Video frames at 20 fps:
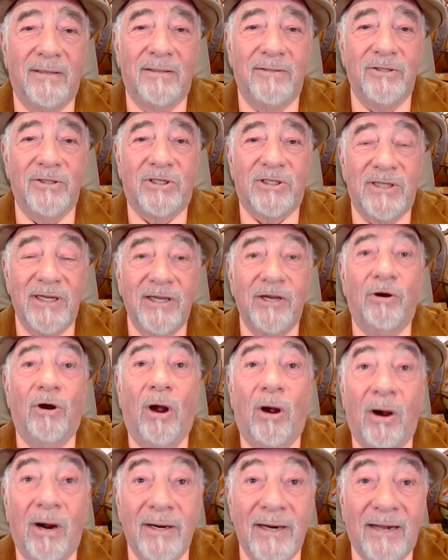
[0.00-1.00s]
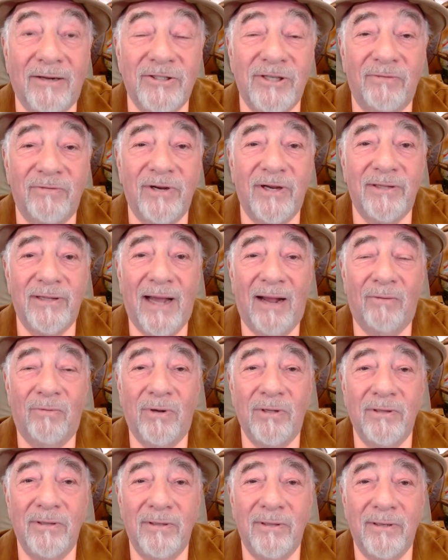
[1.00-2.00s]
You sing your heart out. You ever hear that
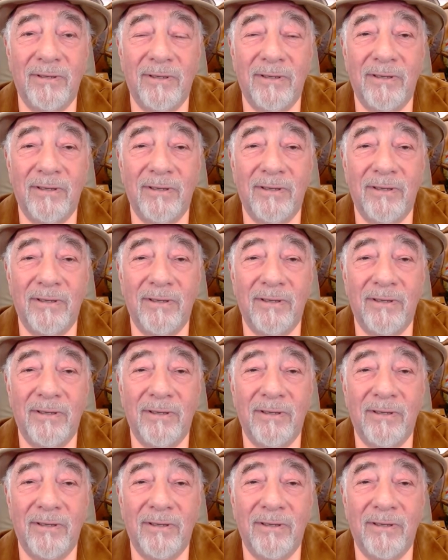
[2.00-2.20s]
one?